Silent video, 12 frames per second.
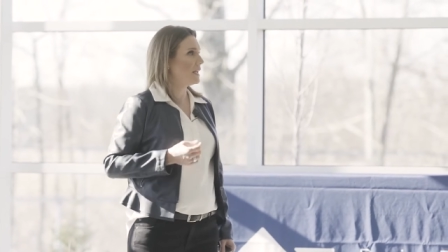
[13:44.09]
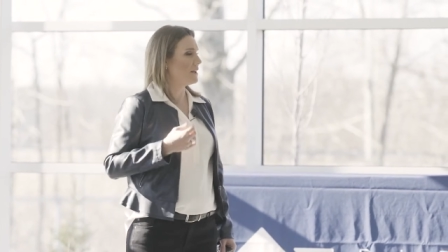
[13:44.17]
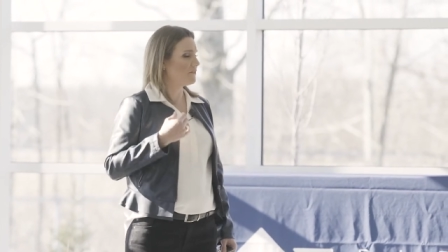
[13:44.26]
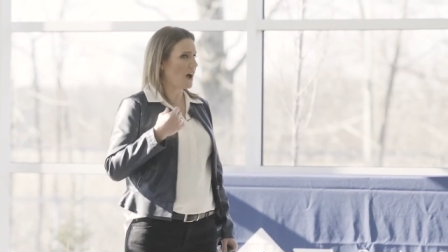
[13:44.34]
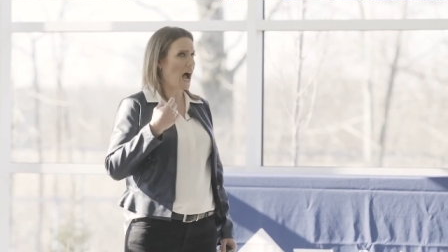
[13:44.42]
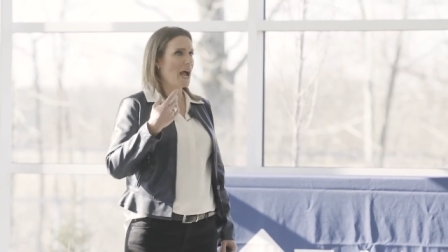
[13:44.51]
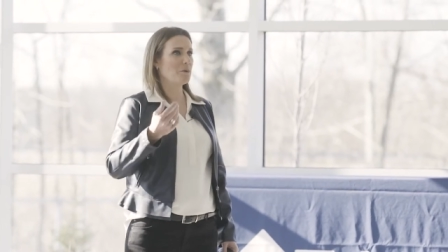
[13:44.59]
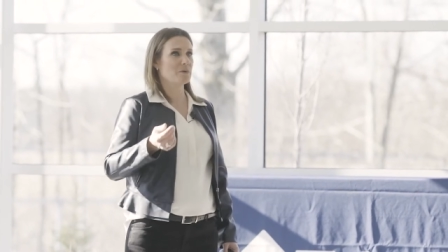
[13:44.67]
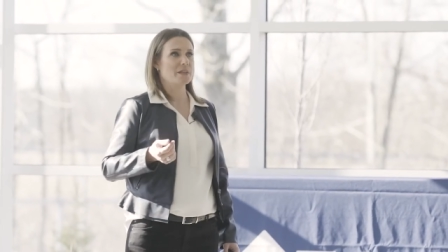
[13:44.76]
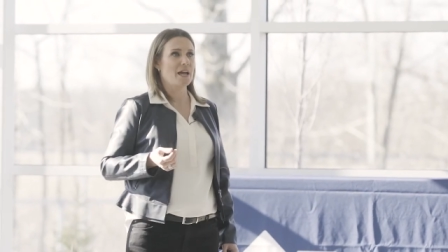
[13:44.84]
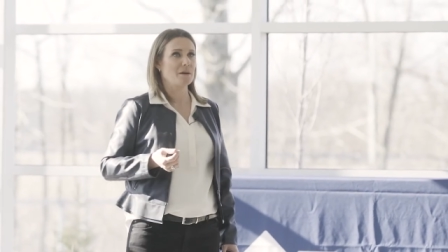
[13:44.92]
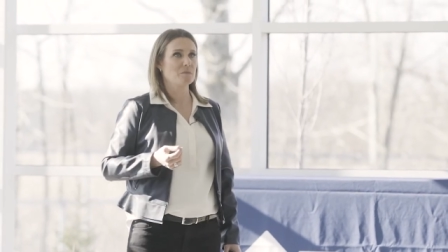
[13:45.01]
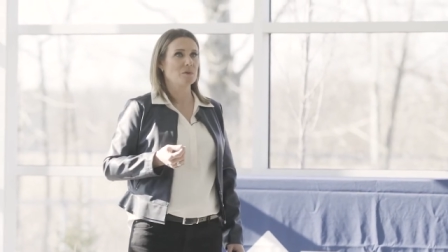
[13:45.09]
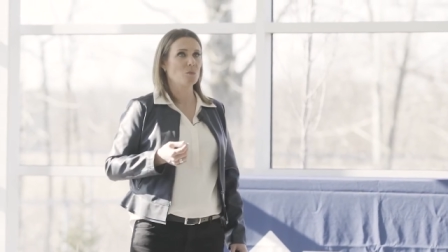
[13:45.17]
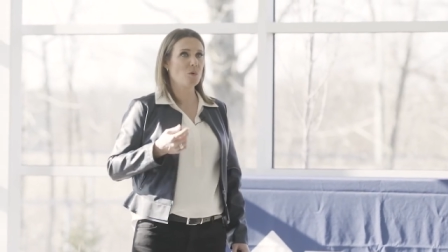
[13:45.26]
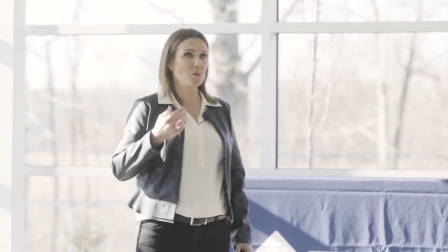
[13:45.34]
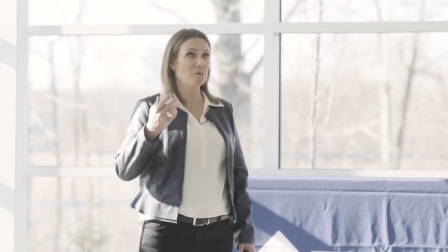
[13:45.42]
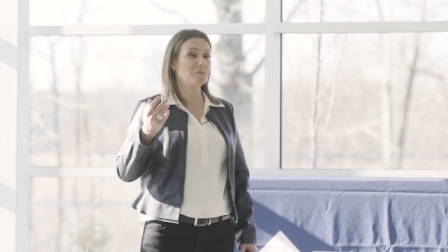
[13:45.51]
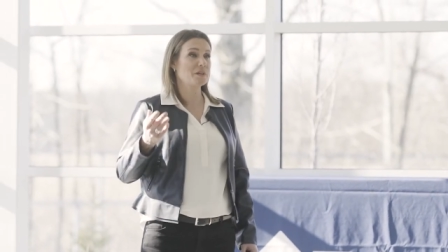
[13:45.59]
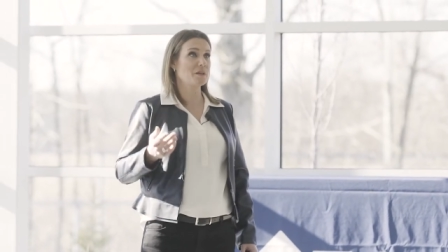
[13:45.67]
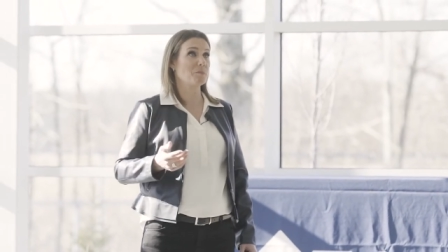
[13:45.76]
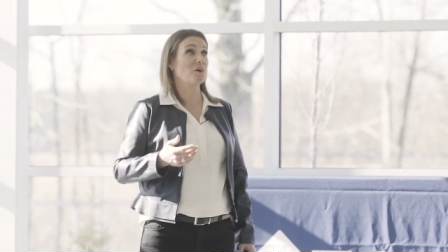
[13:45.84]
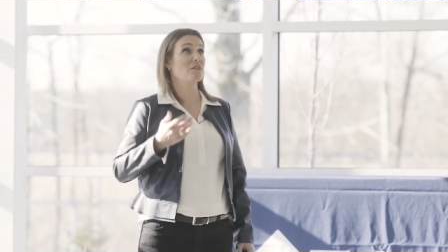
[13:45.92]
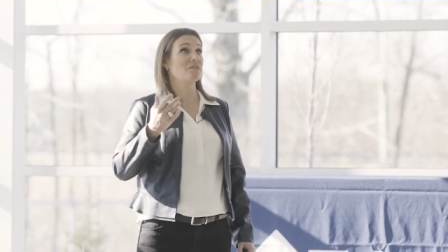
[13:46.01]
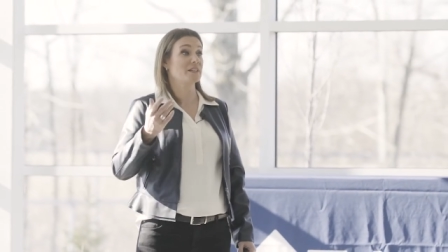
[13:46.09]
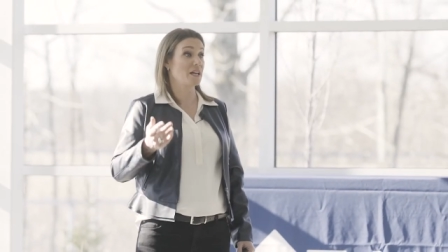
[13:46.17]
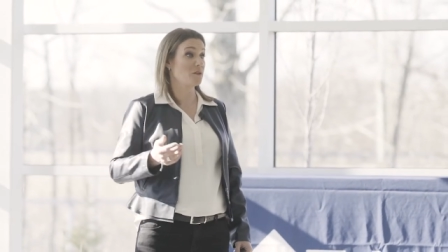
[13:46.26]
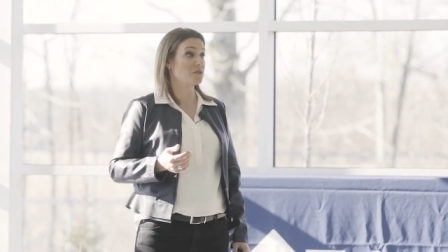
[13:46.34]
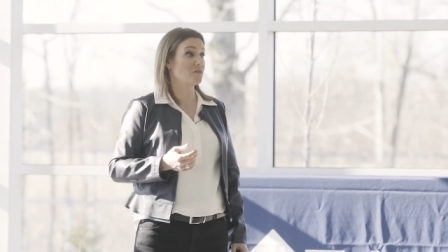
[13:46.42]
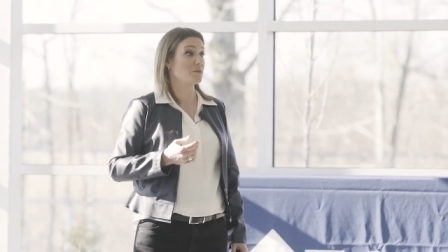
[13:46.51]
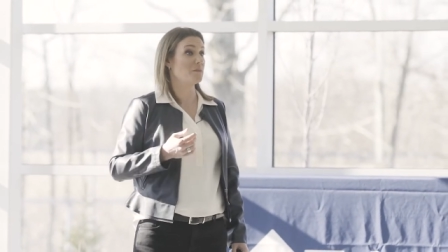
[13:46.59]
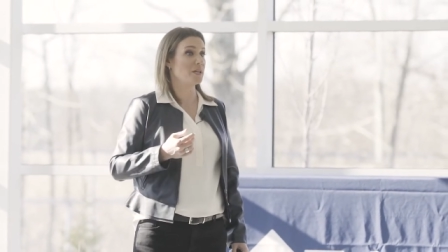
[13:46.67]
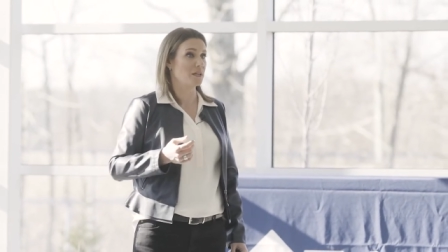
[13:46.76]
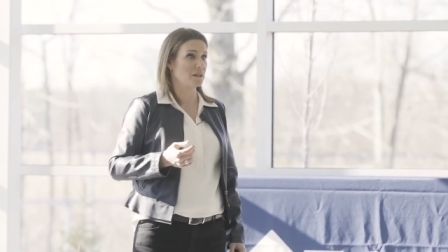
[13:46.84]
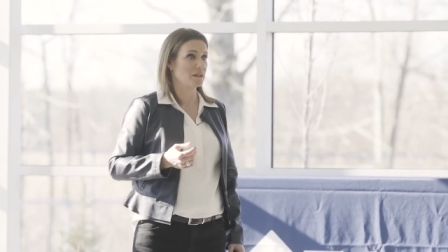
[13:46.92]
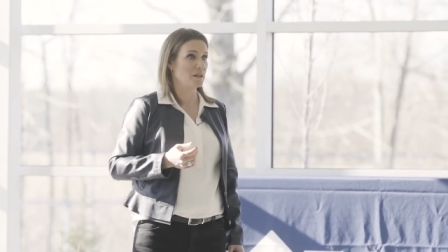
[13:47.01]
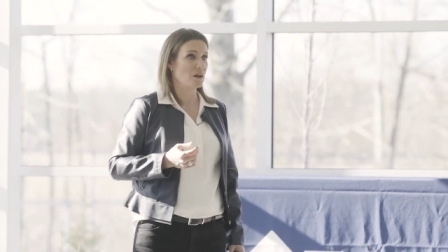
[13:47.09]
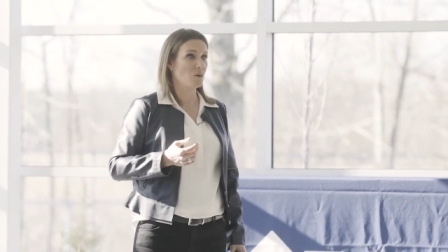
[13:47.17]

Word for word: if I were them, what would be the perfect house for me?